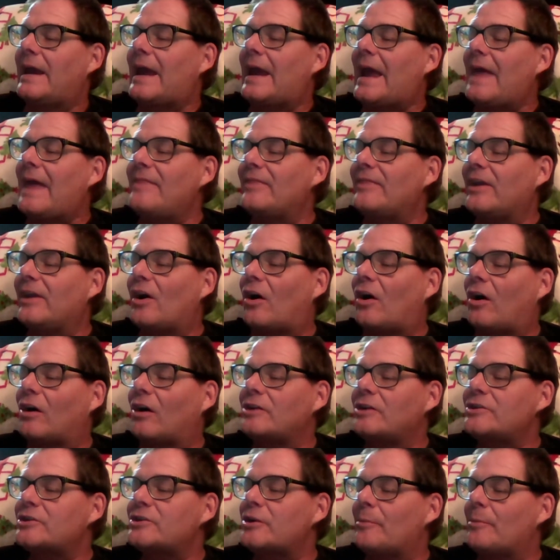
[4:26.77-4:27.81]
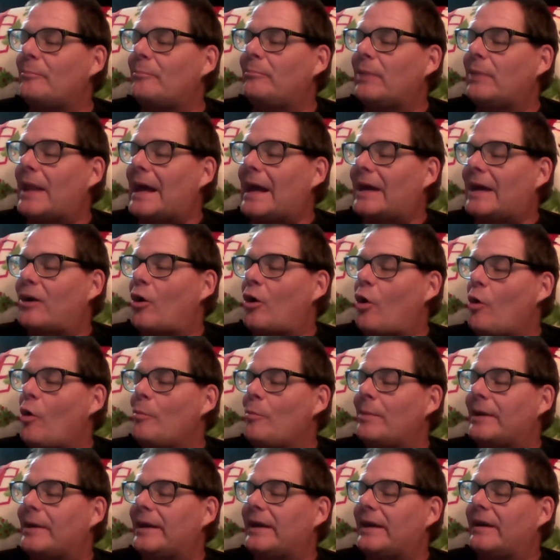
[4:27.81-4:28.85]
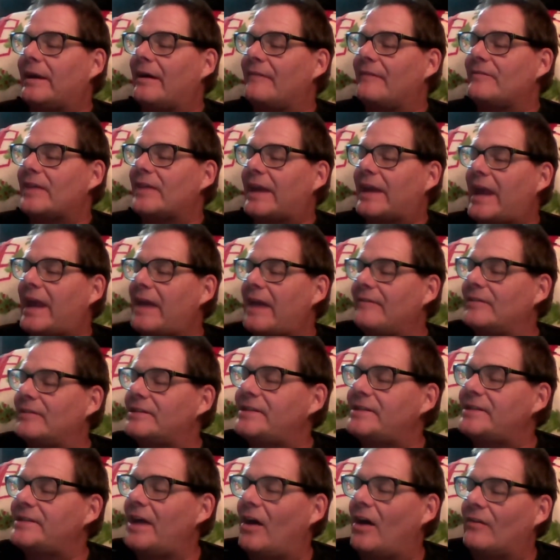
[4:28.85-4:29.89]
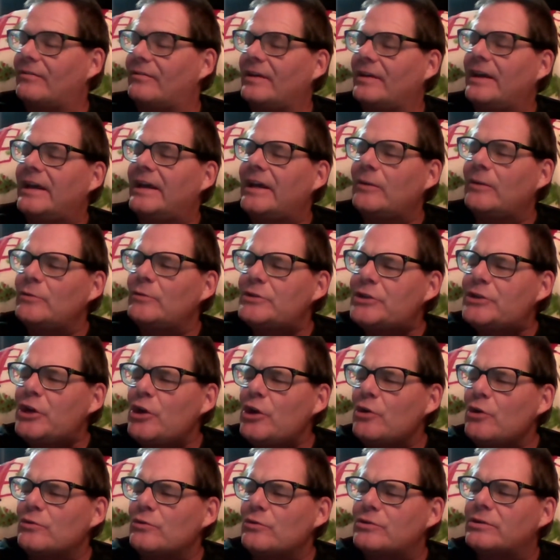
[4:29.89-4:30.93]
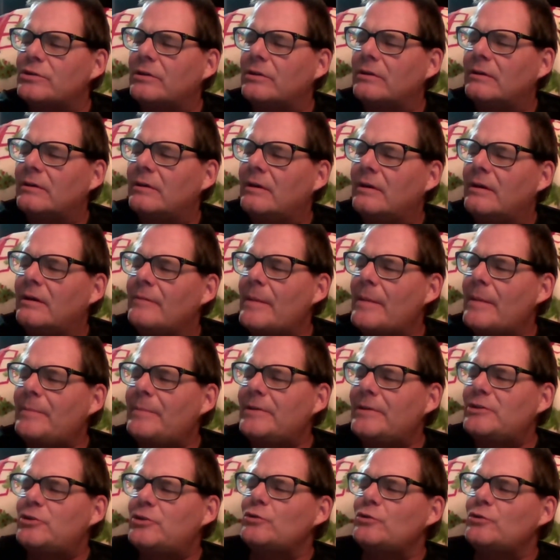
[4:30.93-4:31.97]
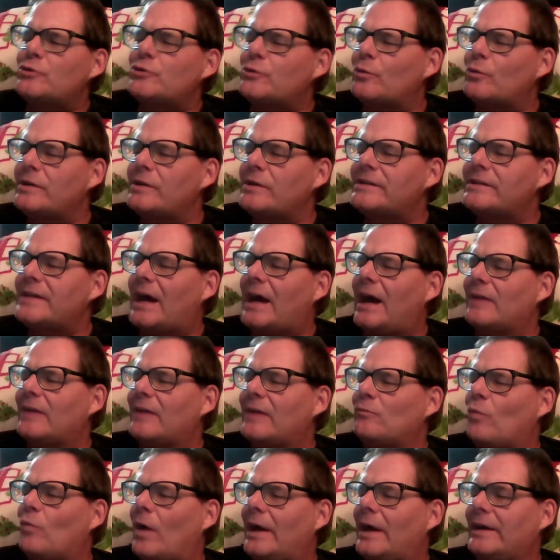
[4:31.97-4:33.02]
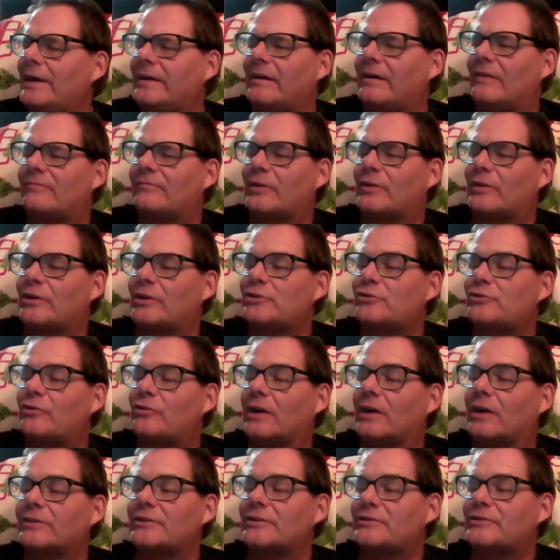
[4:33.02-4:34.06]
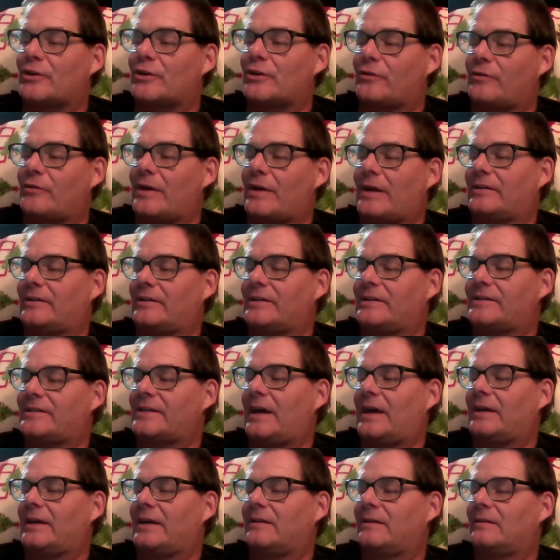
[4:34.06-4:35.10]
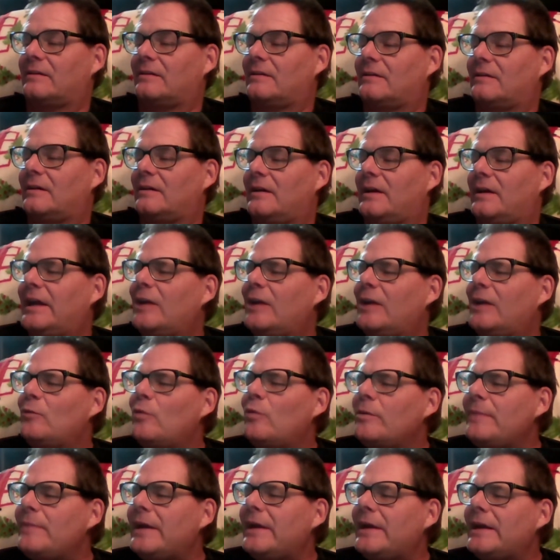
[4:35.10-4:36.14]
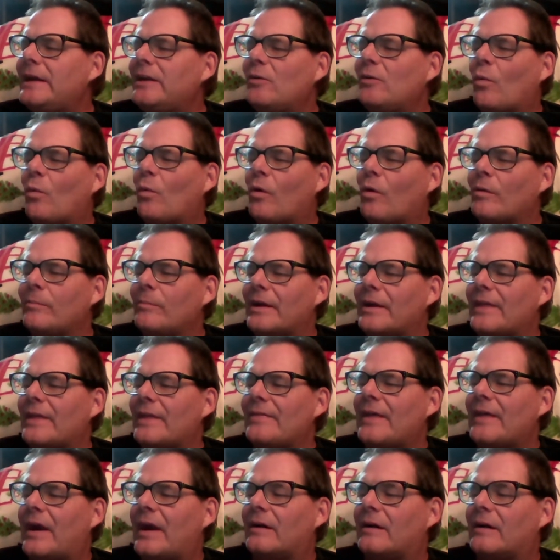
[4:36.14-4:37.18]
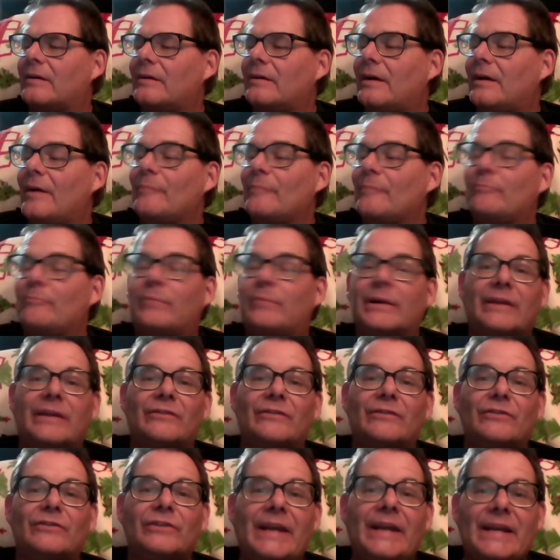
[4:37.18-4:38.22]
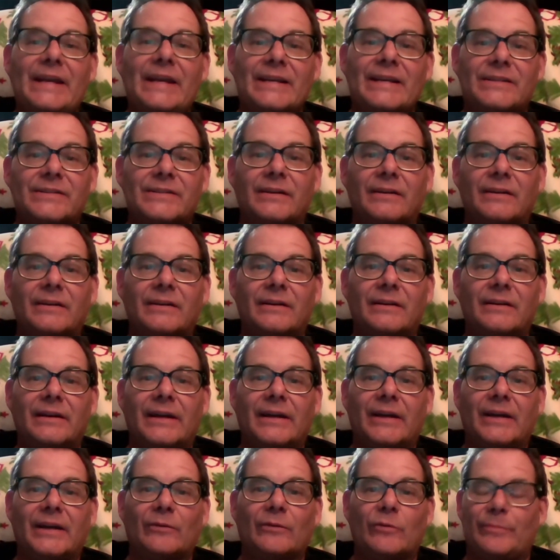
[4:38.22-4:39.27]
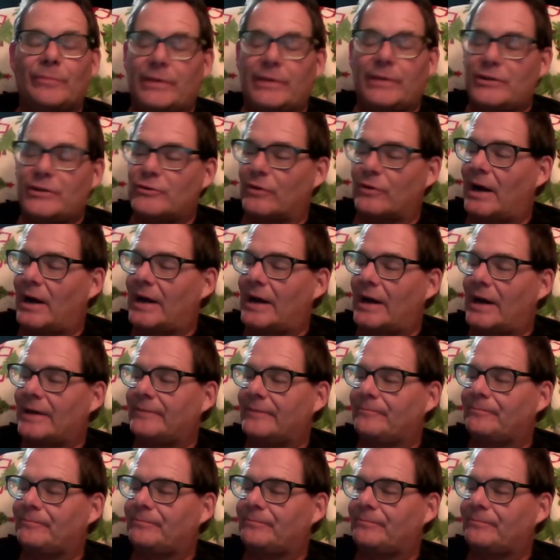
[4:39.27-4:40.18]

and the arched black opening of the cave itself. It was huge, maybe two stories high and wide enough for a truck to turn around inside. It wouldn't be any warmer in there, but at least it would be dry.